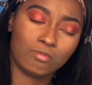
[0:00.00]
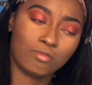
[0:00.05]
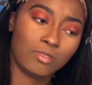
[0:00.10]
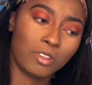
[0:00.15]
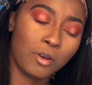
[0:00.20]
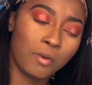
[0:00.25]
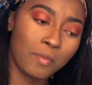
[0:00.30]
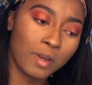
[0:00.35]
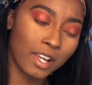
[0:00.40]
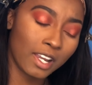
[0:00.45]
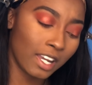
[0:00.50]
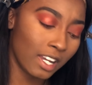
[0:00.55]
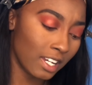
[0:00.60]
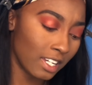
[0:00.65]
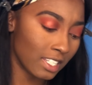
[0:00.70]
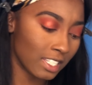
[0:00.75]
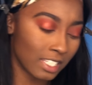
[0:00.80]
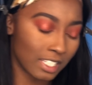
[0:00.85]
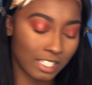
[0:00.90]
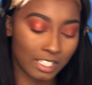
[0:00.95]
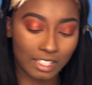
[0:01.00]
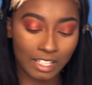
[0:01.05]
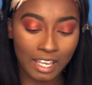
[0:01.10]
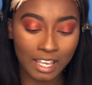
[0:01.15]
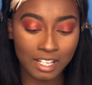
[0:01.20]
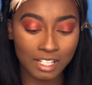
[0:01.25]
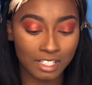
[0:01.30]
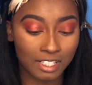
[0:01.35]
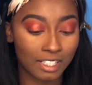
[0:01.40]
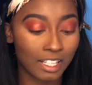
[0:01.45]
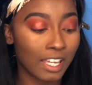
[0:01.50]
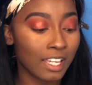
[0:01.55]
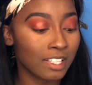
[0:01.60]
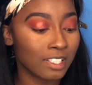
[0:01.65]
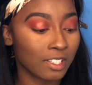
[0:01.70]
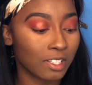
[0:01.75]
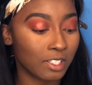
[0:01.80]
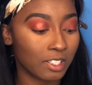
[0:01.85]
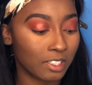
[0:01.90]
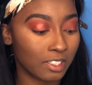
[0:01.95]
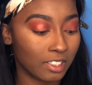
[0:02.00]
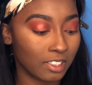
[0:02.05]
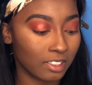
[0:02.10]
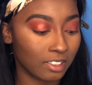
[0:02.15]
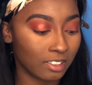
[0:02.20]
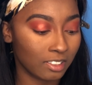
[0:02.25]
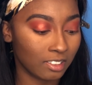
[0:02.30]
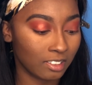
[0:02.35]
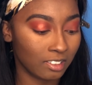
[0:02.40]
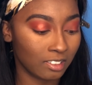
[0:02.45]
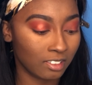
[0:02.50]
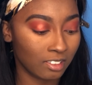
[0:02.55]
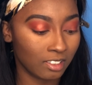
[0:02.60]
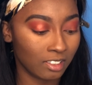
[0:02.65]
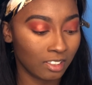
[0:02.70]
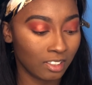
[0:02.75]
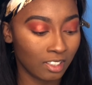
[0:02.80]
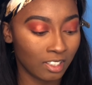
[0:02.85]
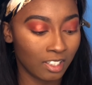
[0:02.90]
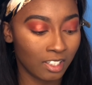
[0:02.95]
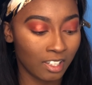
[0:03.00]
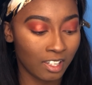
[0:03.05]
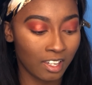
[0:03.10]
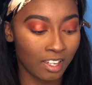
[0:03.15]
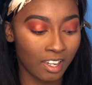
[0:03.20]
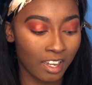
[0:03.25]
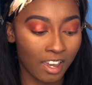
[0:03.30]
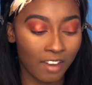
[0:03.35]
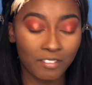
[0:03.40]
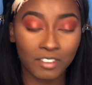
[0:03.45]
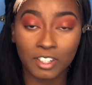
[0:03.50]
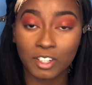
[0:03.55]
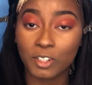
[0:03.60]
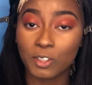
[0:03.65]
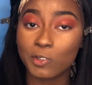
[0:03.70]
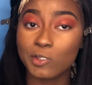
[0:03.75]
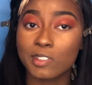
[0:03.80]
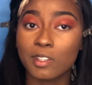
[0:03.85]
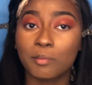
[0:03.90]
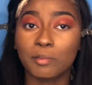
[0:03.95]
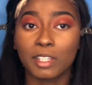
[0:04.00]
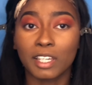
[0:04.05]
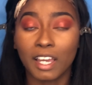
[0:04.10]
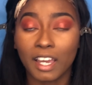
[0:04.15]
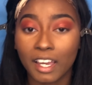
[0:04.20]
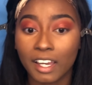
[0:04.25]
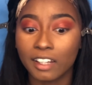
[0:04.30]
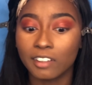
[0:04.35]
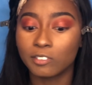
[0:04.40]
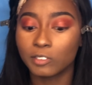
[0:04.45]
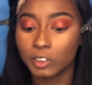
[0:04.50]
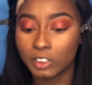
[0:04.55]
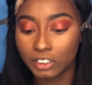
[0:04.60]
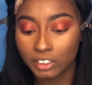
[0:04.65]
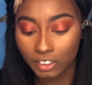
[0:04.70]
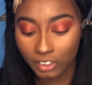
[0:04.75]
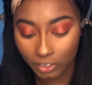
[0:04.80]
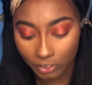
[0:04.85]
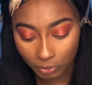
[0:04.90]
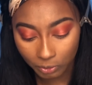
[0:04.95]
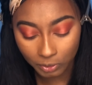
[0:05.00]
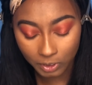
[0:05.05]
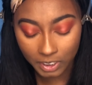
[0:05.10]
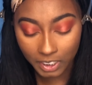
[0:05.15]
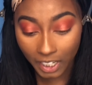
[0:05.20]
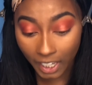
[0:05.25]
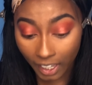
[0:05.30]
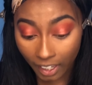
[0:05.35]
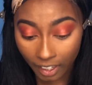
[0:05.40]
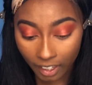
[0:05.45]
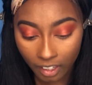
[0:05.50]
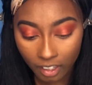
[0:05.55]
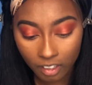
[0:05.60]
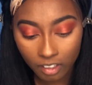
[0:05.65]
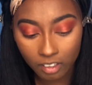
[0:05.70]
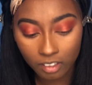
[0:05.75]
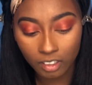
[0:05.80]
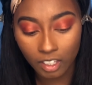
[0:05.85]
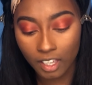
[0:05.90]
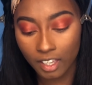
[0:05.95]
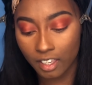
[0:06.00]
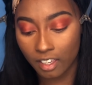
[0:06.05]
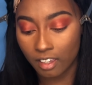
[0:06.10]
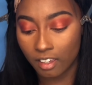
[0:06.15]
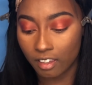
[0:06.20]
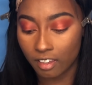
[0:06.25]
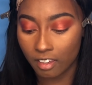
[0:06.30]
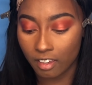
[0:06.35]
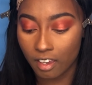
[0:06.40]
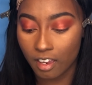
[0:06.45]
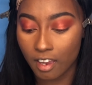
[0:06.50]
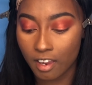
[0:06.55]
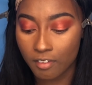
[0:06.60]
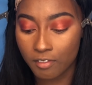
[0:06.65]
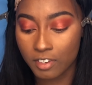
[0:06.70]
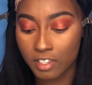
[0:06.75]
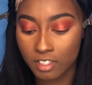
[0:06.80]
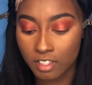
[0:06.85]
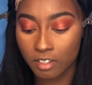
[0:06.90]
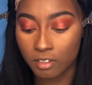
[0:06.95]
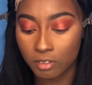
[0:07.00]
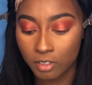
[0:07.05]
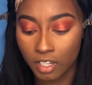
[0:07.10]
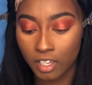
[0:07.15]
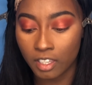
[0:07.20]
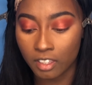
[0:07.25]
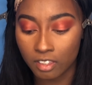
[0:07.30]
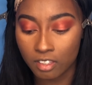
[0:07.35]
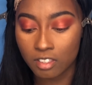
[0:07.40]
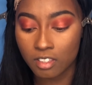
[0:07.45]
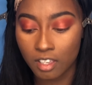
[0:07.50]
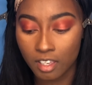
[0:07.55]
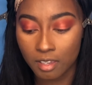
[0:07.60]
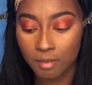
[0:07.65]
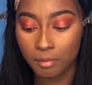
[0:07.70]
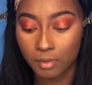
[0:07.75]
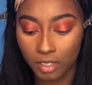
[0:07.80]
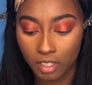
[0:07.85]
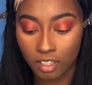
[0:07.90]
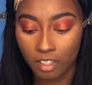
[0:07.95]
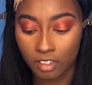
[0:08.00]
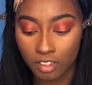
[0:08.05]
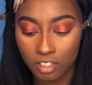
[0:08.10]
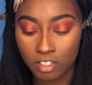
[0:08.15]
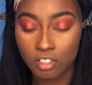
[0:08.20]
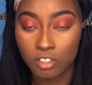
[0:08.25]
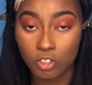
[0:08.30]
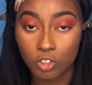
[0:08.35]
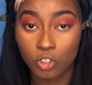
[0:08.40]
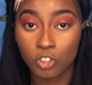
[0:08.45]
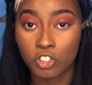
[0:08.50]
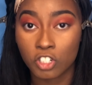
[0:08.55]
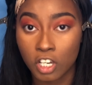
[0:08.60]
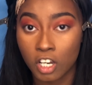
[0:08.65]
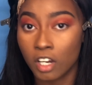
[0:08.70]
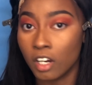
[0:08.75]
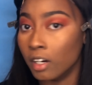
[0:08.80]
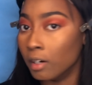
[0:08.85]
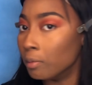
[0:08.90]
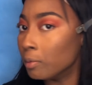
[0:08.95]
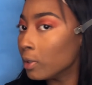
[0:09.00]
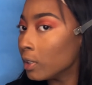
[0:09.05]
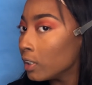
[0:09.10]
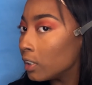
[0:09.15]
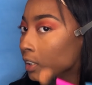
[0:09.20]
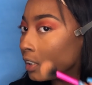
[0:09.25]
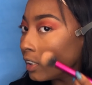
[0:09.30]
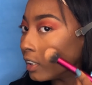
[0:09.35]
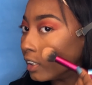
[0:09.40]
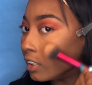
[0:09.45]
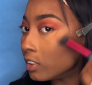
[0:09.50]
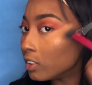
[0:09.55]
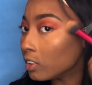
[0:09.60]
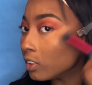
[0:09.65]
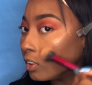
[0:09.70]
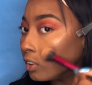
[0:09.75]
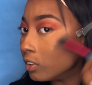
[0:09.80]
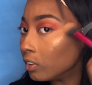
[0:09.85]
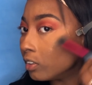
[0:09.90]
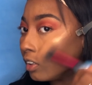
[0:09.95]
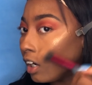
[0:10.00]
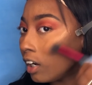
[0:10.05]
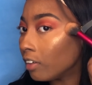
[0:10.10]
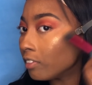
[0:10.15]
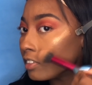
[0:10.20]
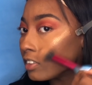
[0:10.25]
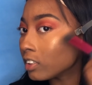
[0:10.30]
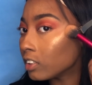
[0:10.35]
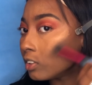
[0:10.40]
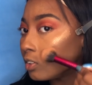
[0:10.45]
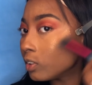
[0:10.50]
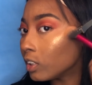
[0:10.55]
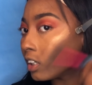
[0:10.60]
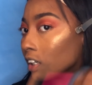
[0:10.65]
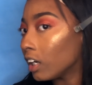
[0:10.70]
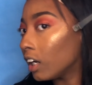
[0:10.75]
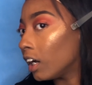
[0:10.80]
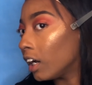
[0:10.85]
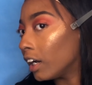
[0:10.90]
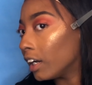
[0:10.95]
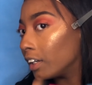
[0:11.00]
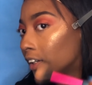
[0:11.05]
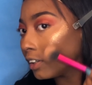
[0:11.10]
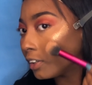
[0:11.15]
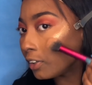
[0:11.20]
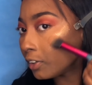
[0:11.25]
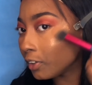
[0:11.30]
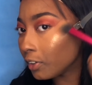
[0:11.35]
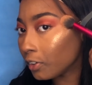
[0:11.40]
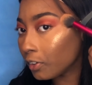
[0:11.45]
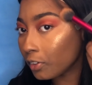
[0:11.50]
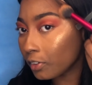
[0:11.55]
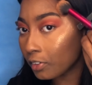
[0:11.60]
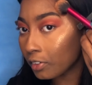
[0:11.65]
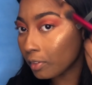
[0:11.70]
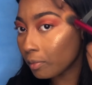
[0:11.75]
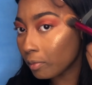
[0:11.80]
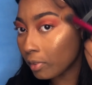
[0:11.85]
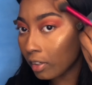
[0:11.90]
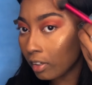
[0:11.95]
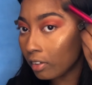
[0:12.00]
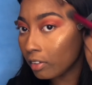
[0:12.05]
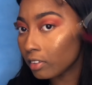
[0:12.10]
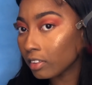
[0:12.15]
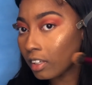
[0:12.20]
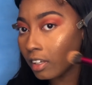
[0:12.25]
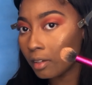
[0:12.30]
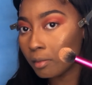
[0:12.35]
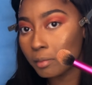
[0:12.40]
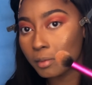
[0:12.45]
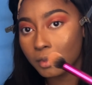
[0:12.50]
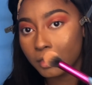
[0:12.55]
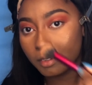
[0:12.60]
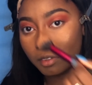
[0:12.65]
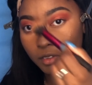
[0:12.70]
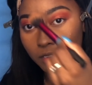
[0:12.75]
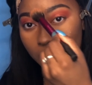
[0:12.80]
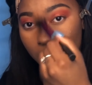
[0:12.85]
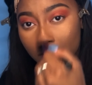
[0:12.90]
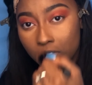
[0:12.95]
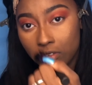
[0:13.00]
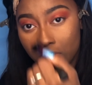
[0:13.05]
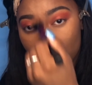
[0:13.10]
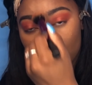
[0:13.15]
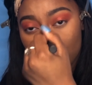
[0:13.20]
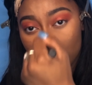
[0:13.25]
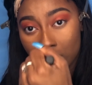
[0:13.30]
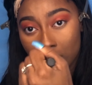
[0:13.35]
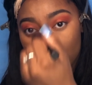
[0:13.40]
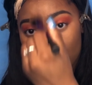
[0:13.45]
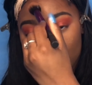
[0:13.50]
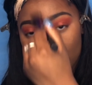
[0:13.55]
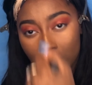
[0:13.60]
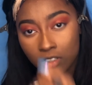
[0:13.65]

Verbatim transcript: oh my gosh, that's that's gonna having to do something every single day, like every single day, the same thing. This is your job until obviously you get hired or something else happens